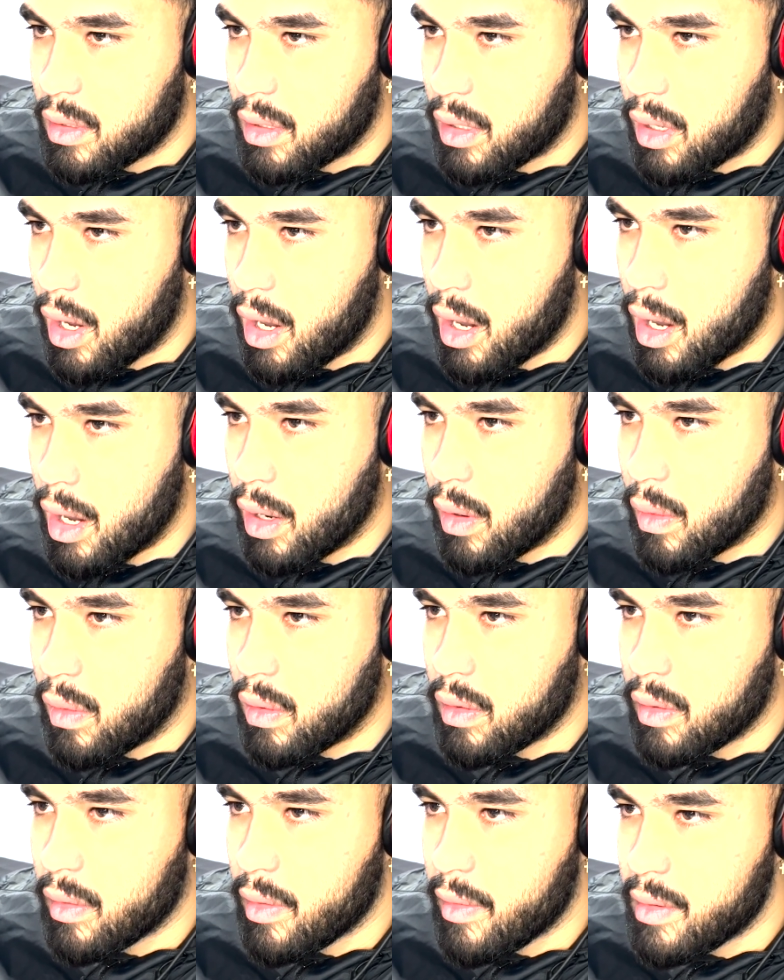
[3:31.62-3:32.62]
Oh.
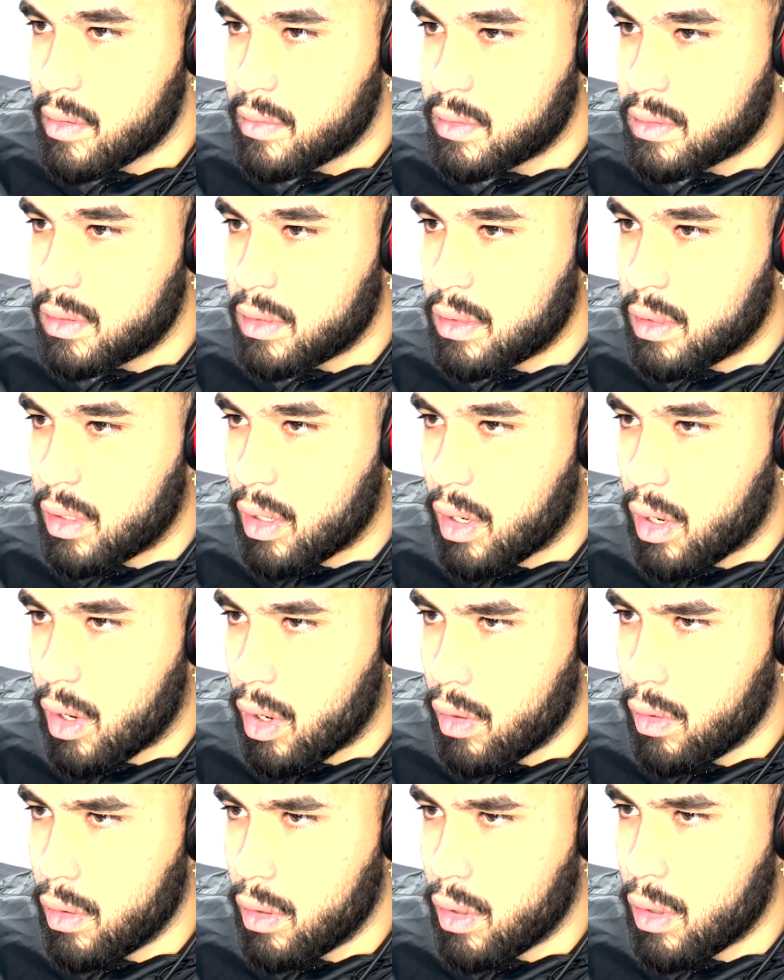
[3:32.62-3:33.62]

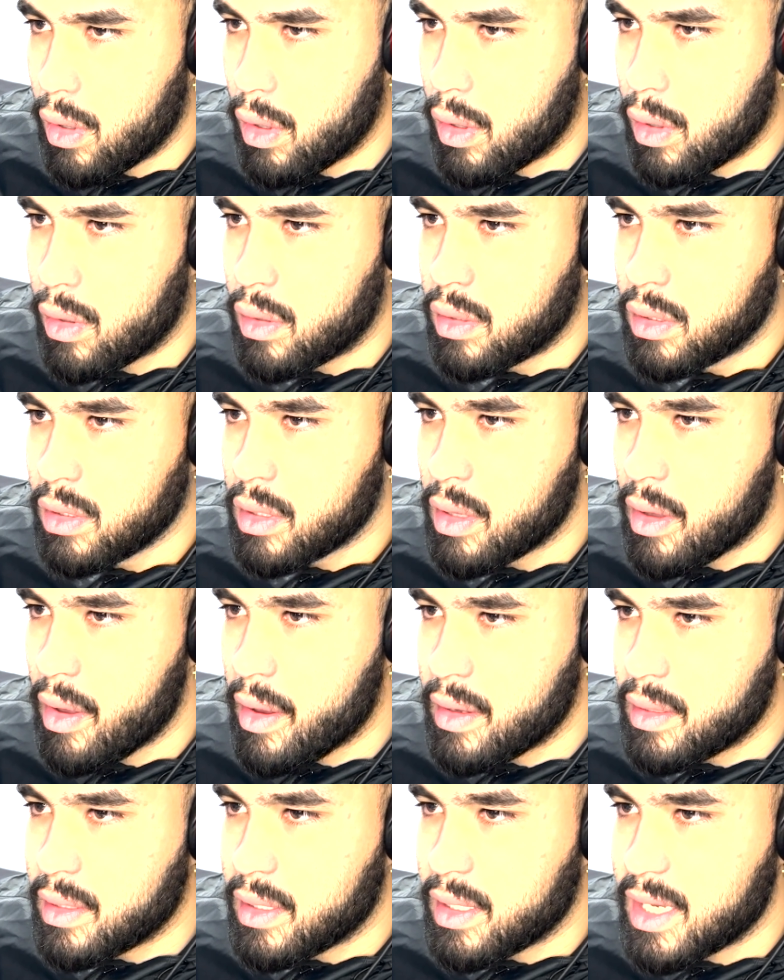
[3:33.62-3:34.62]
Oh.
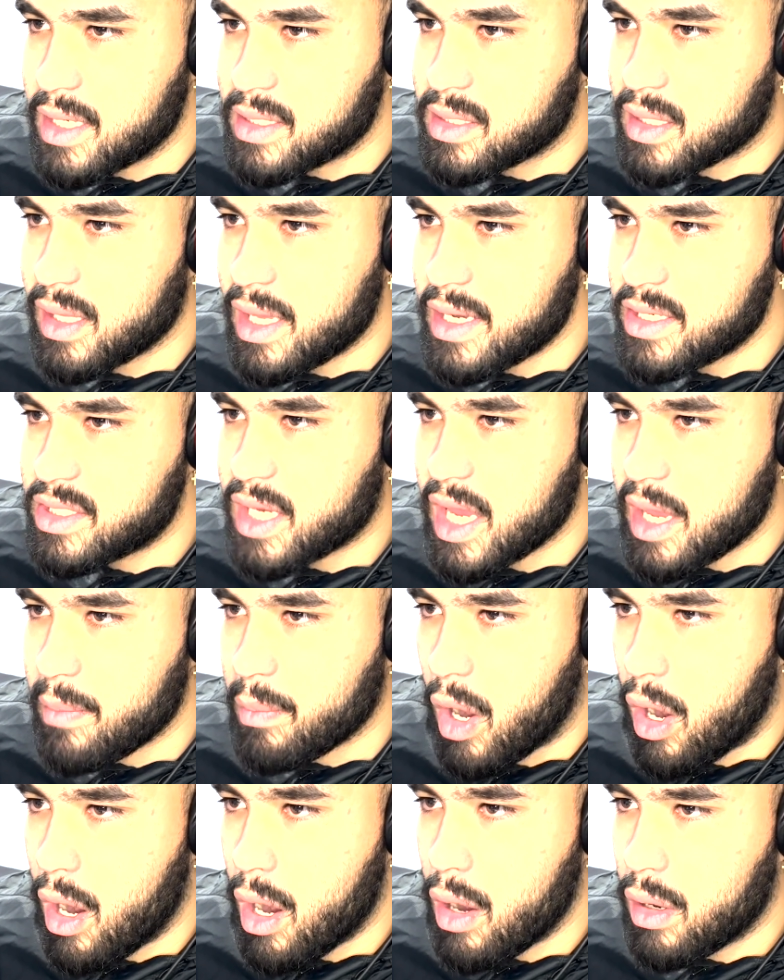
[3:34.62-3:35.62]
His clinch
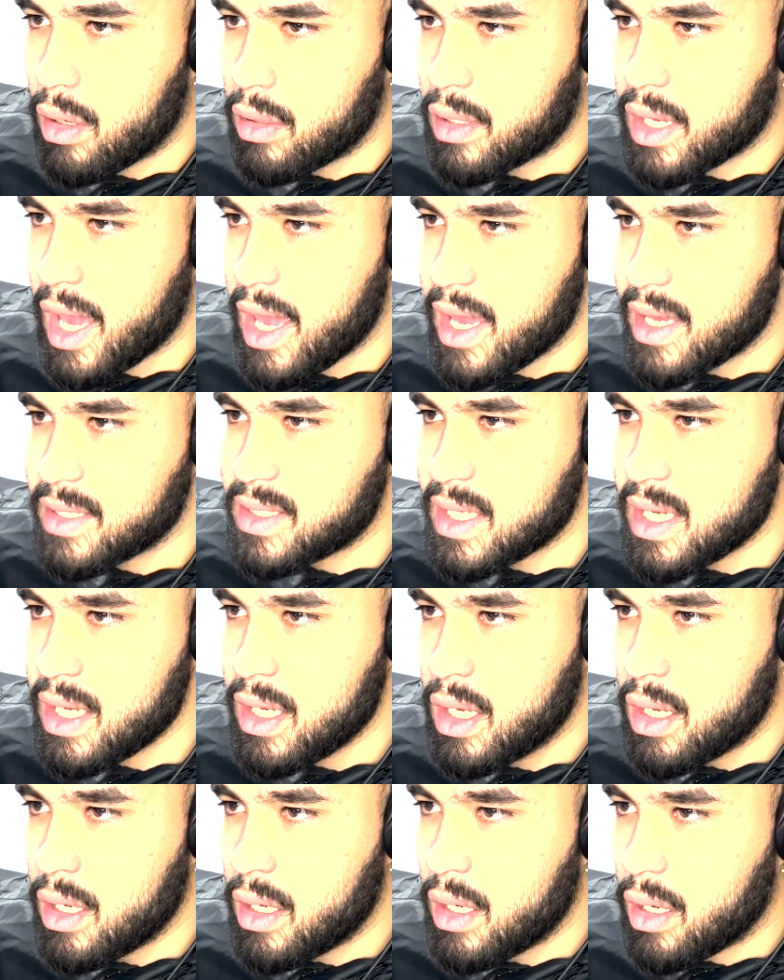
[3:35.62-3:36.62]
game. Oh, okay, Izzy.
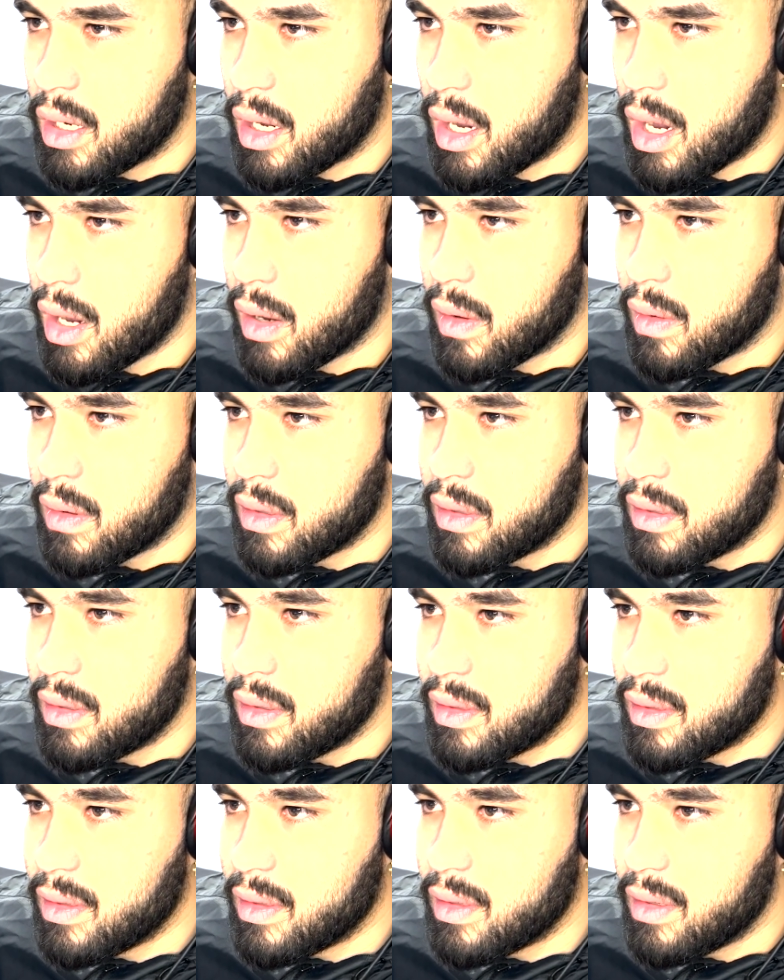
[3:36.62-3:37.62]
Oh.
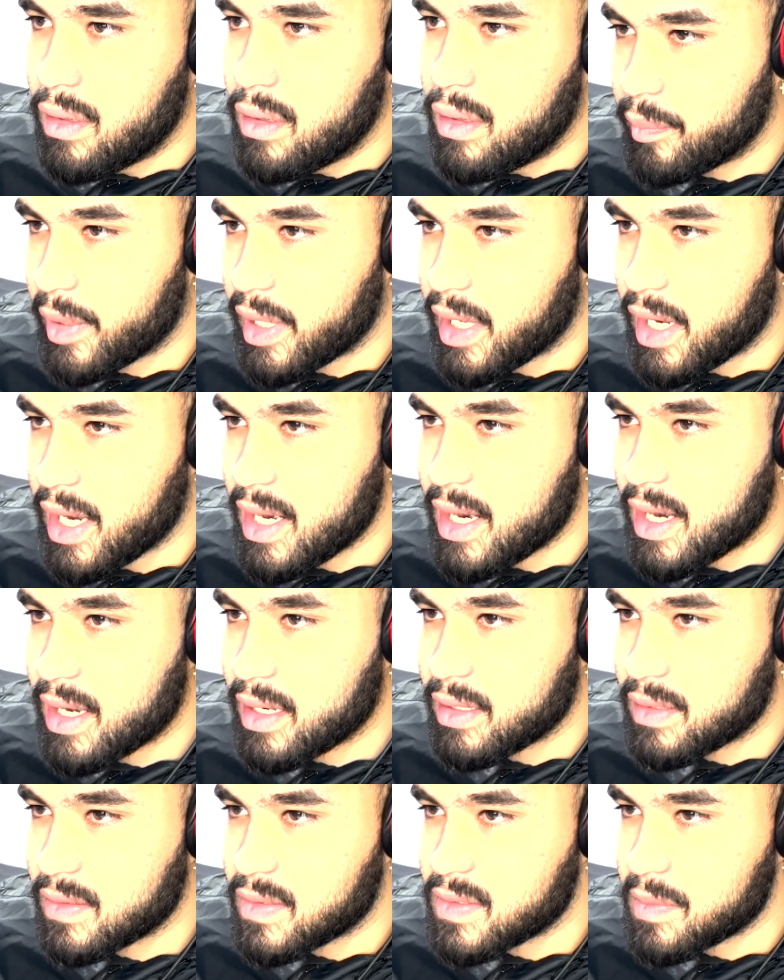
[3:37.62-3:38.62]
Pereira
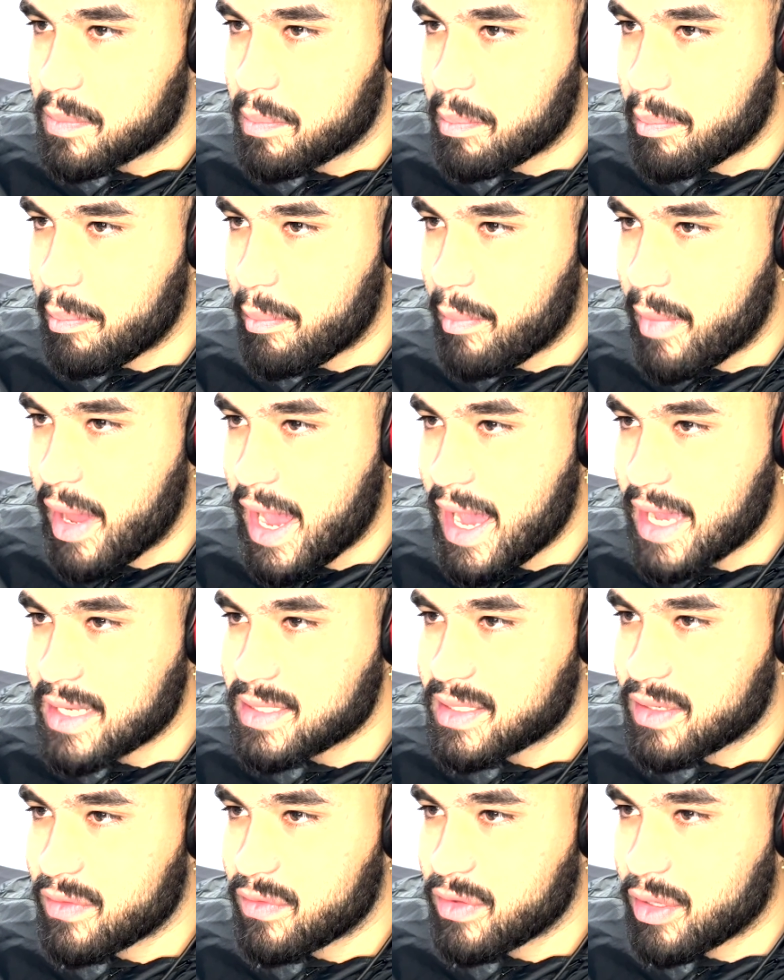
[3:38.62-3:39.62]
looks
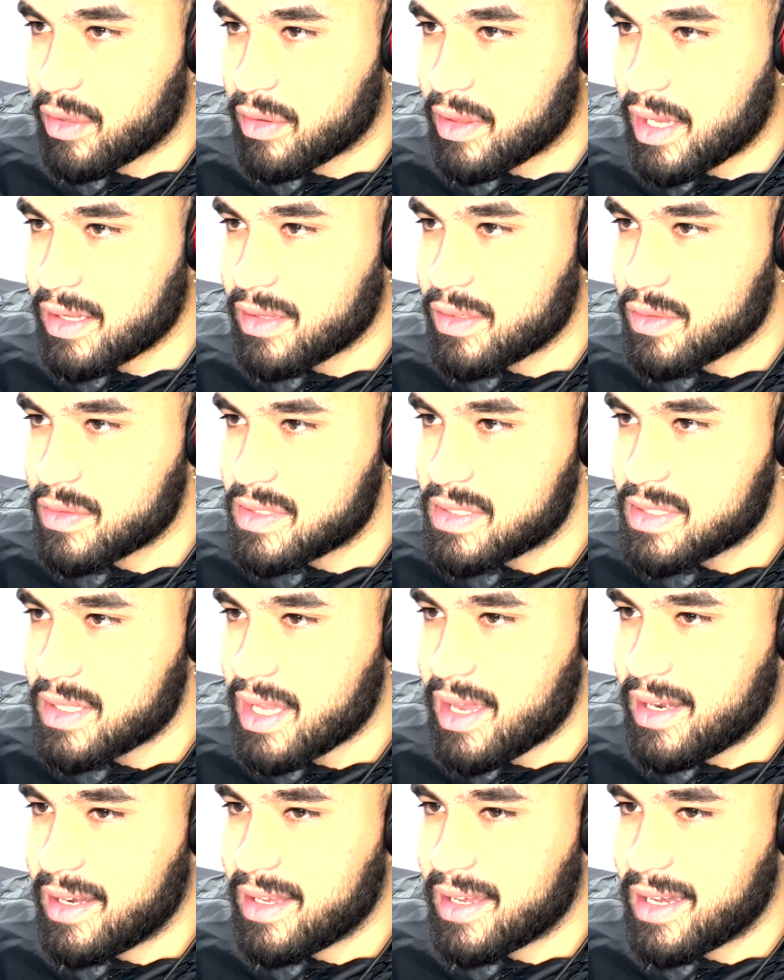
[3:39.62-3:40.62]
massive, though. That dude's
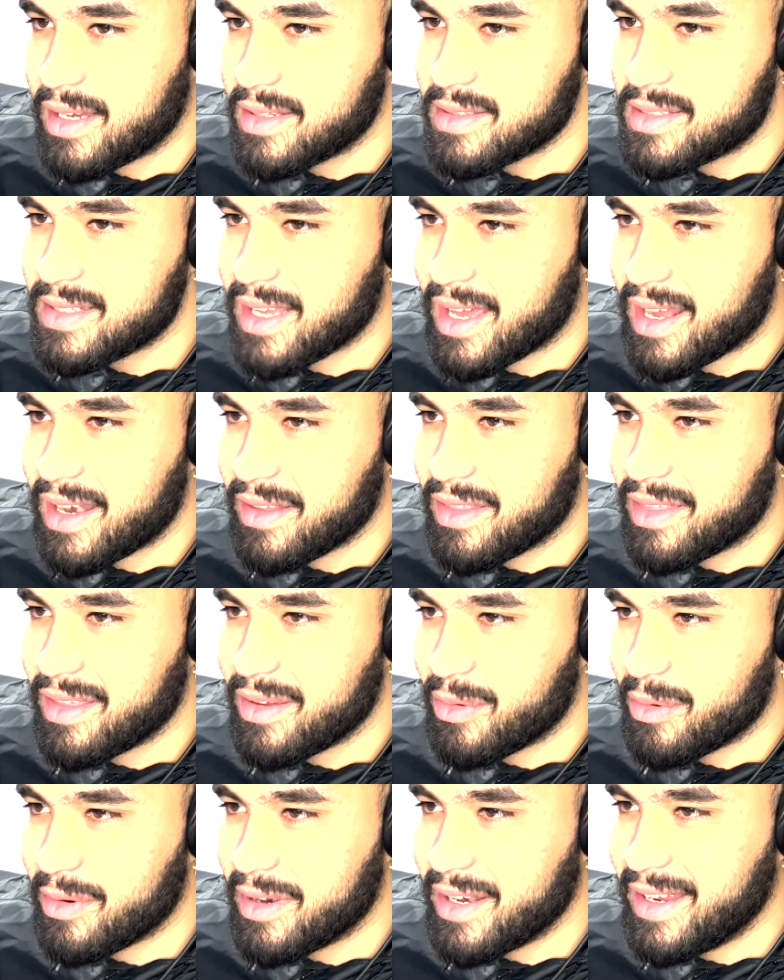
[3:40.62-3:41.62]
standing outside of
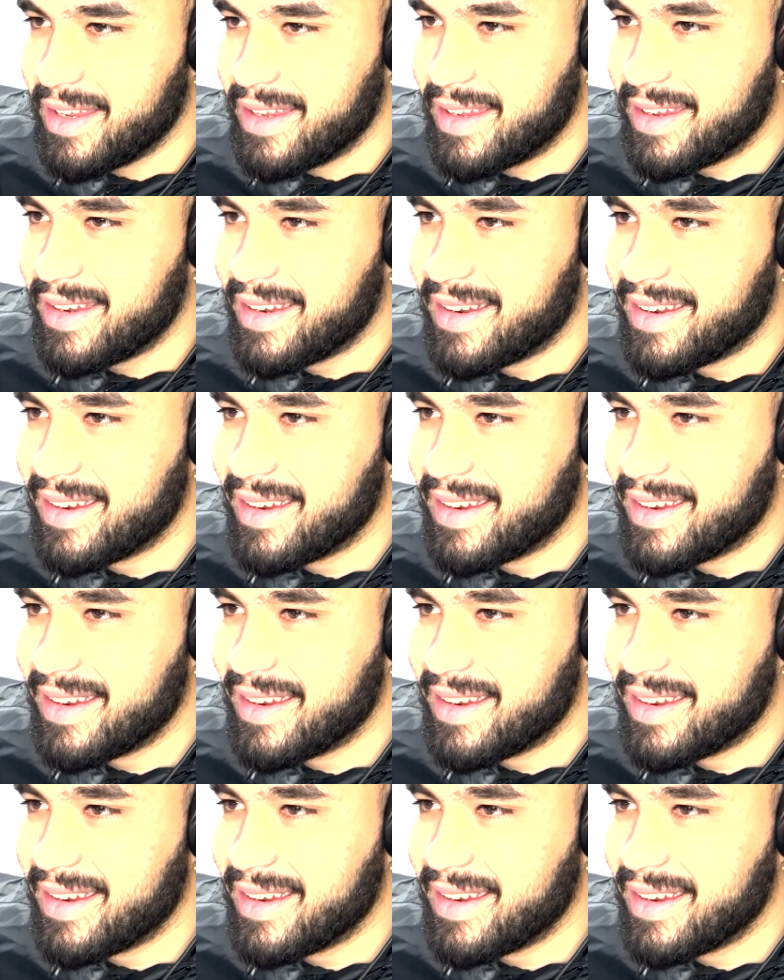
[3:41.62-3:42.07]
the ring.